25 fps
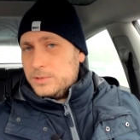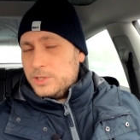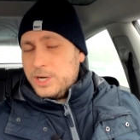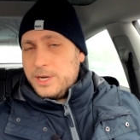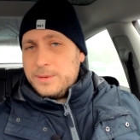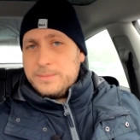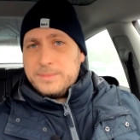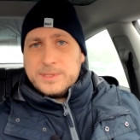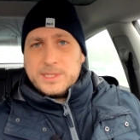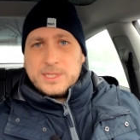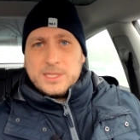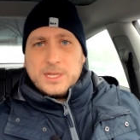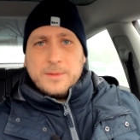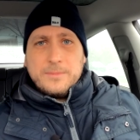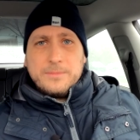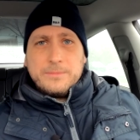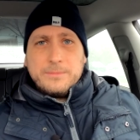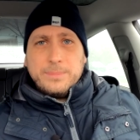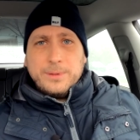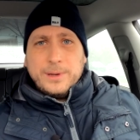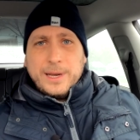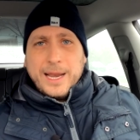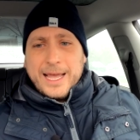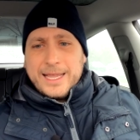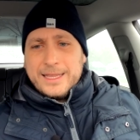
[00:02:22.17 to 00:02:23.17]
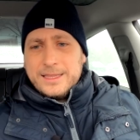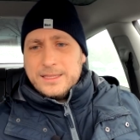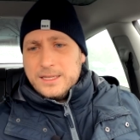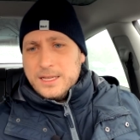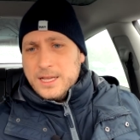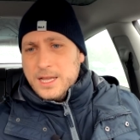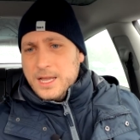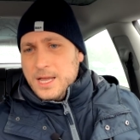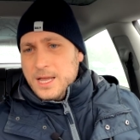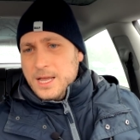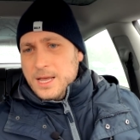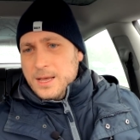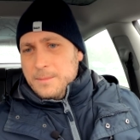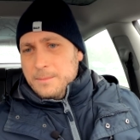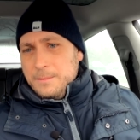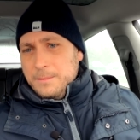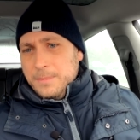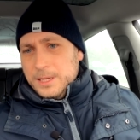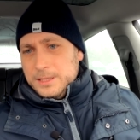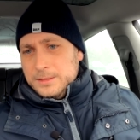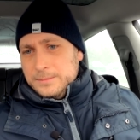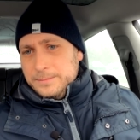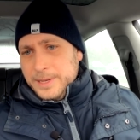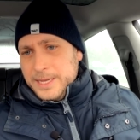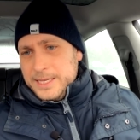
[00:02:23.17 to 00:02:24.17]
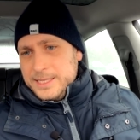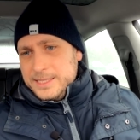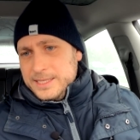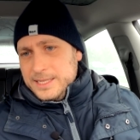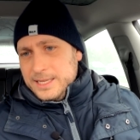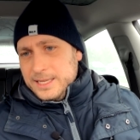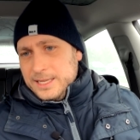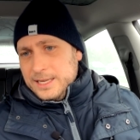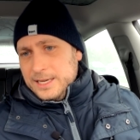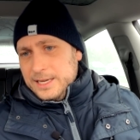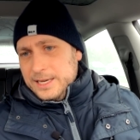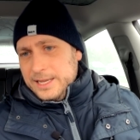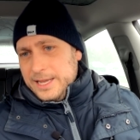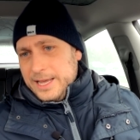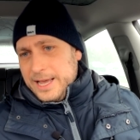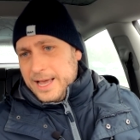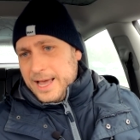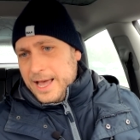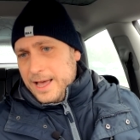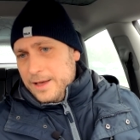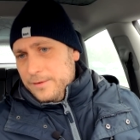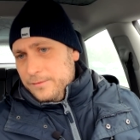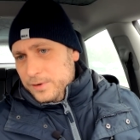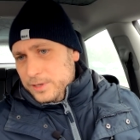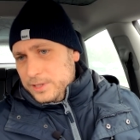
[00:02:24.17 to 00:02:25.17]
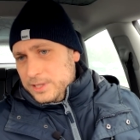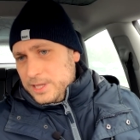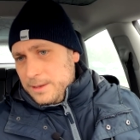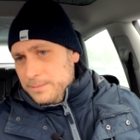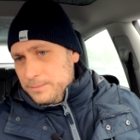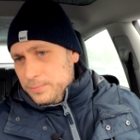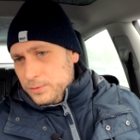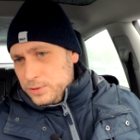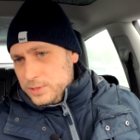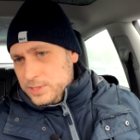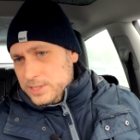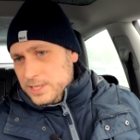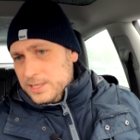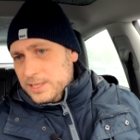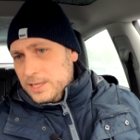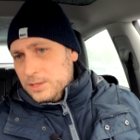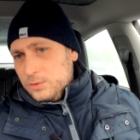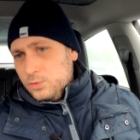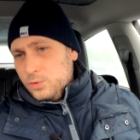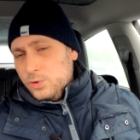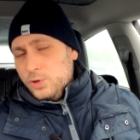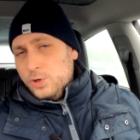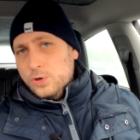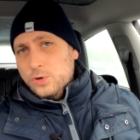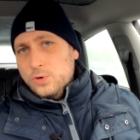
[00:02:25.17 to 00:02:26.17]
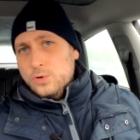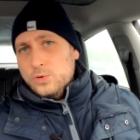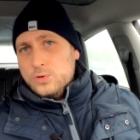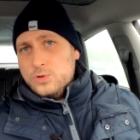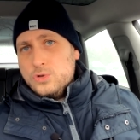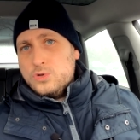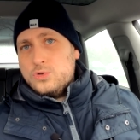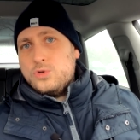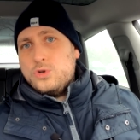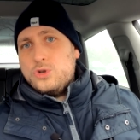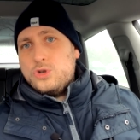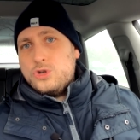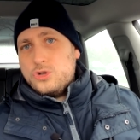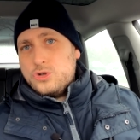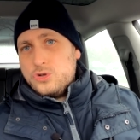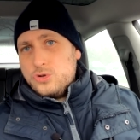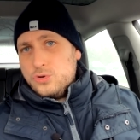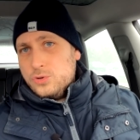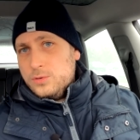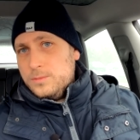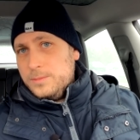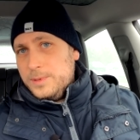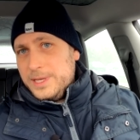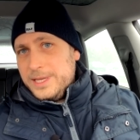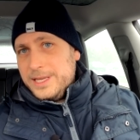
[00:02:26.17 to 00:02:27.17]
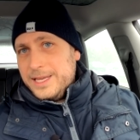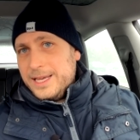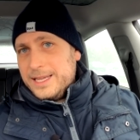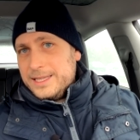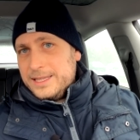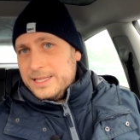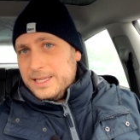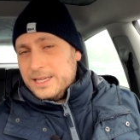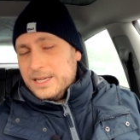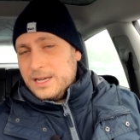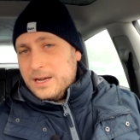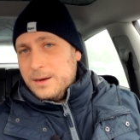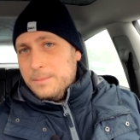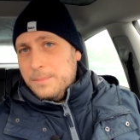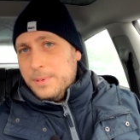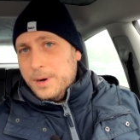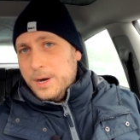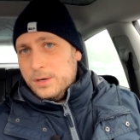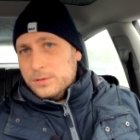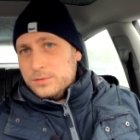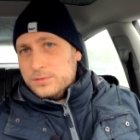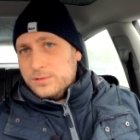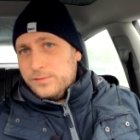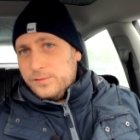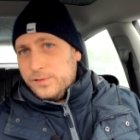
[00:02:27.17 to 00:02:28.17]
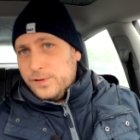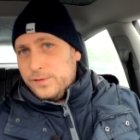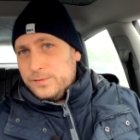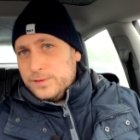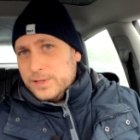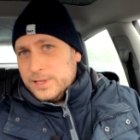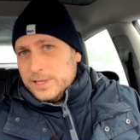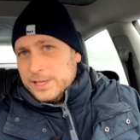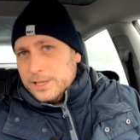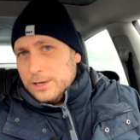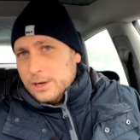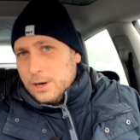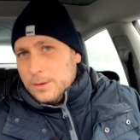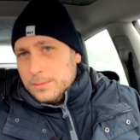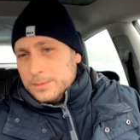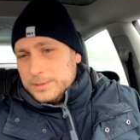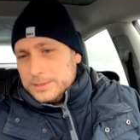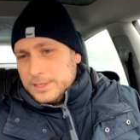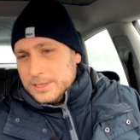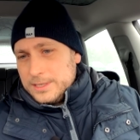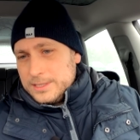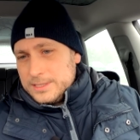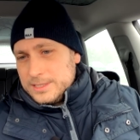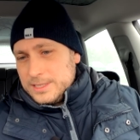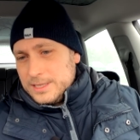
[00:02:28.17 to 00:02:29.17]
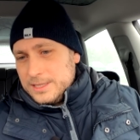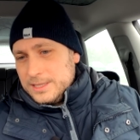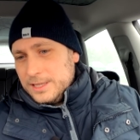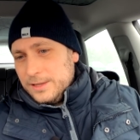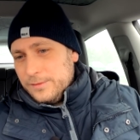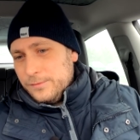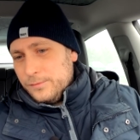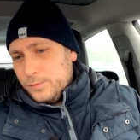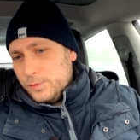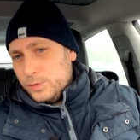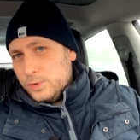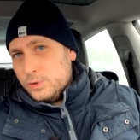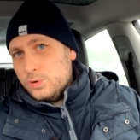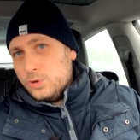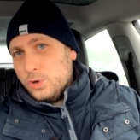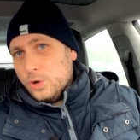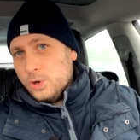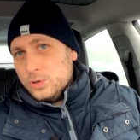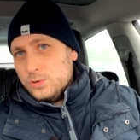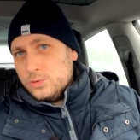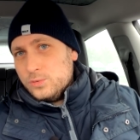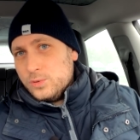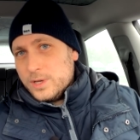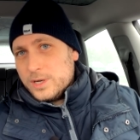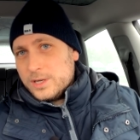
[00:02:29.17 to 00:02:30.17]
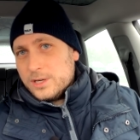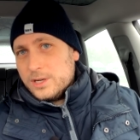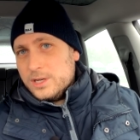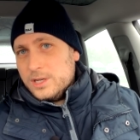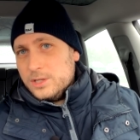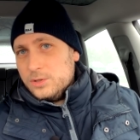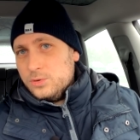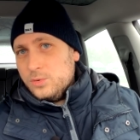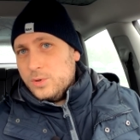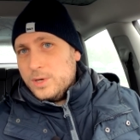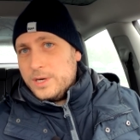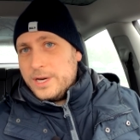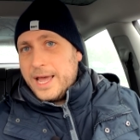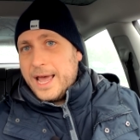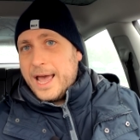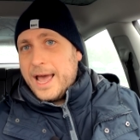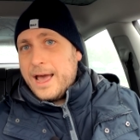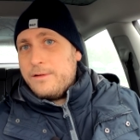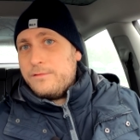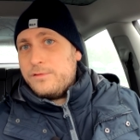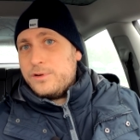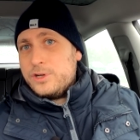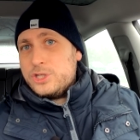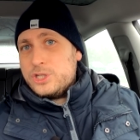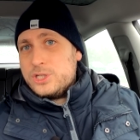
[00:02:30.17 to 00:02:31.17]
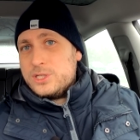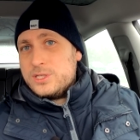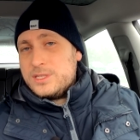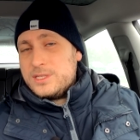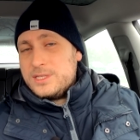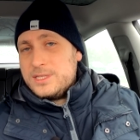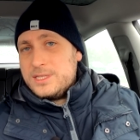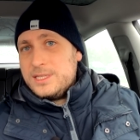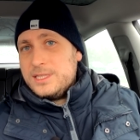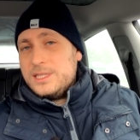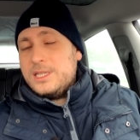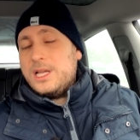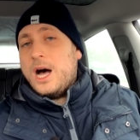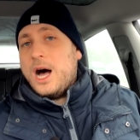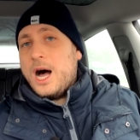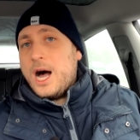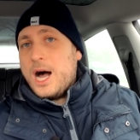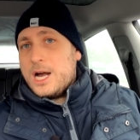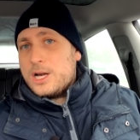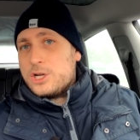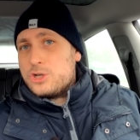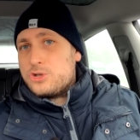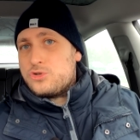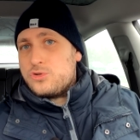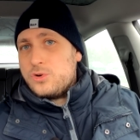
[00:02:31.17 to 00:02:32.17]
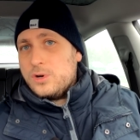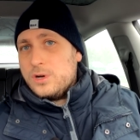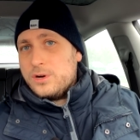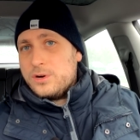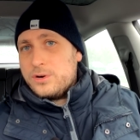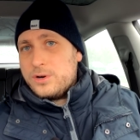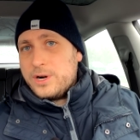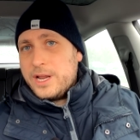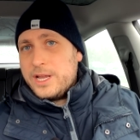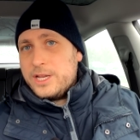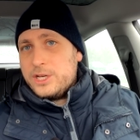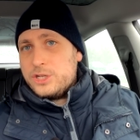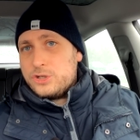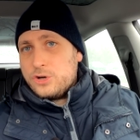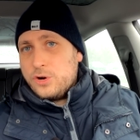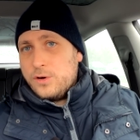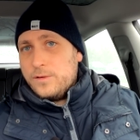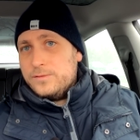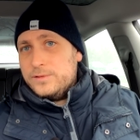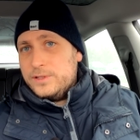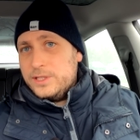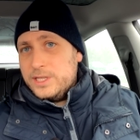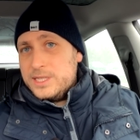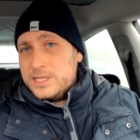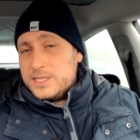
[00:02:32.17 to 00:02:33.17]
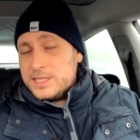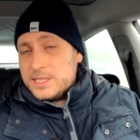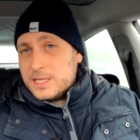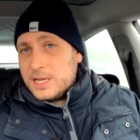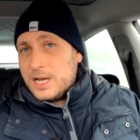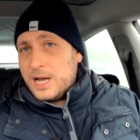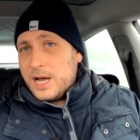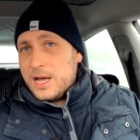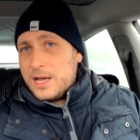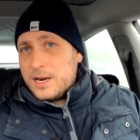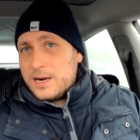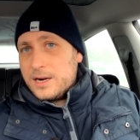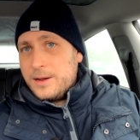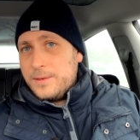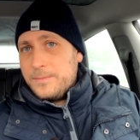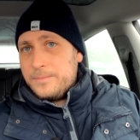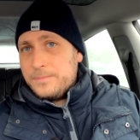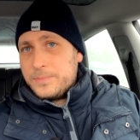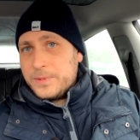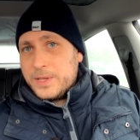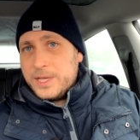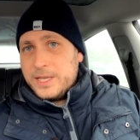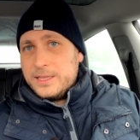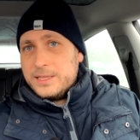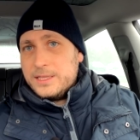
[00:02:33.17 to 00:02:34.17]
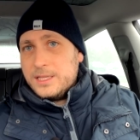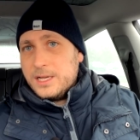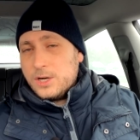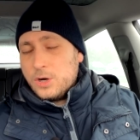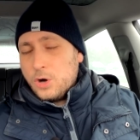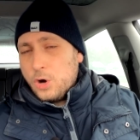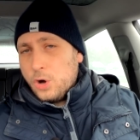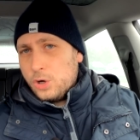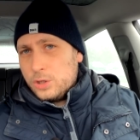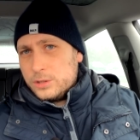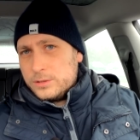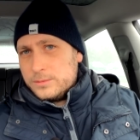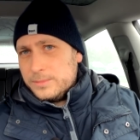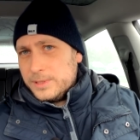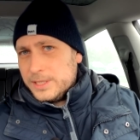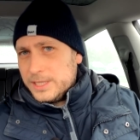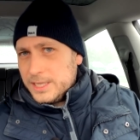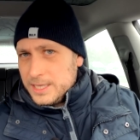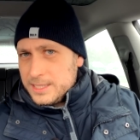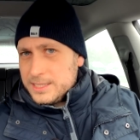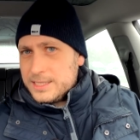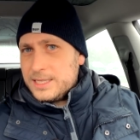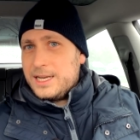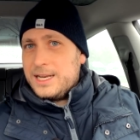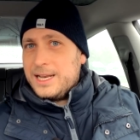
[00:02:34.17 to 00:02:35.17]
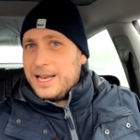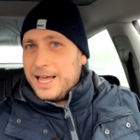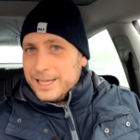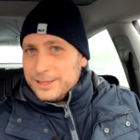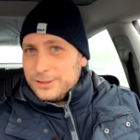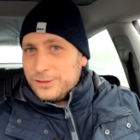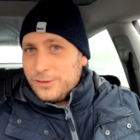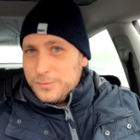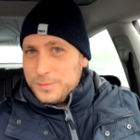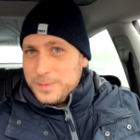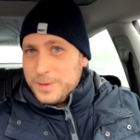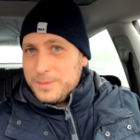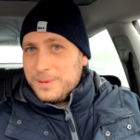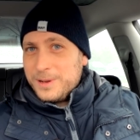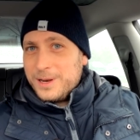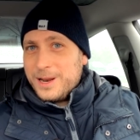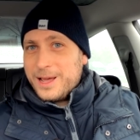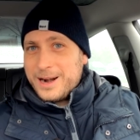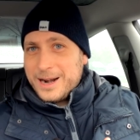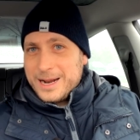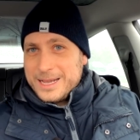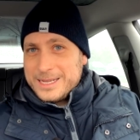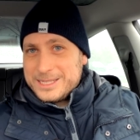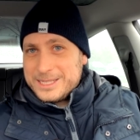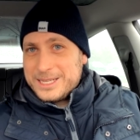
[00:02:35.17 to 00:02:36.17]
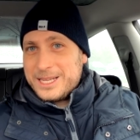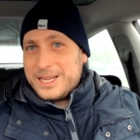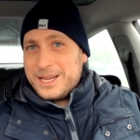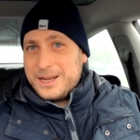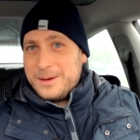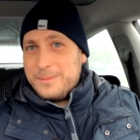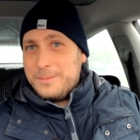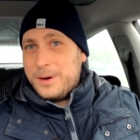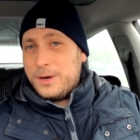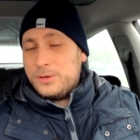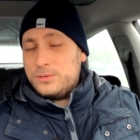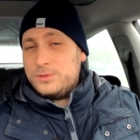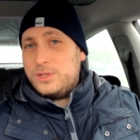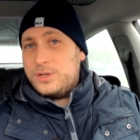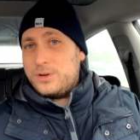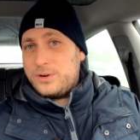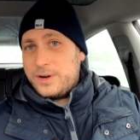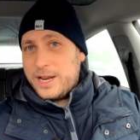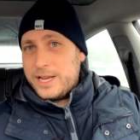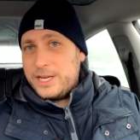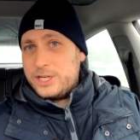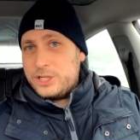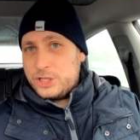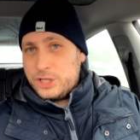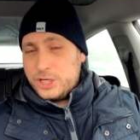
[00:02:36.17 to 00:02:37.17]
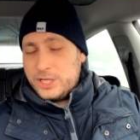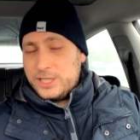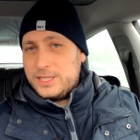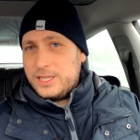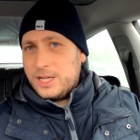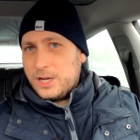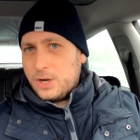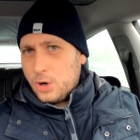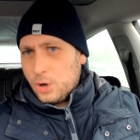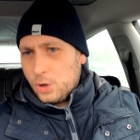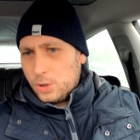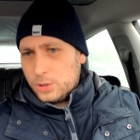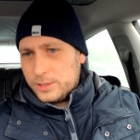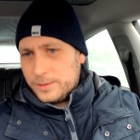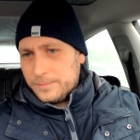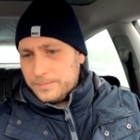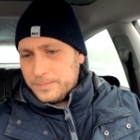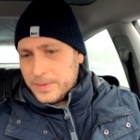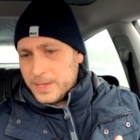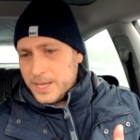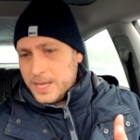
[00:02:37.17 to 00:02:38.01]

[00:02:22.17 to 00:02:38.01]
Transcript: trips planned, but basically every 10% that we lose, we should be getting about 50 kilometers. And if we don't, we are gonna do an average and see the actual range of this car in the cold, because a lot of people are asking about the range in the cold.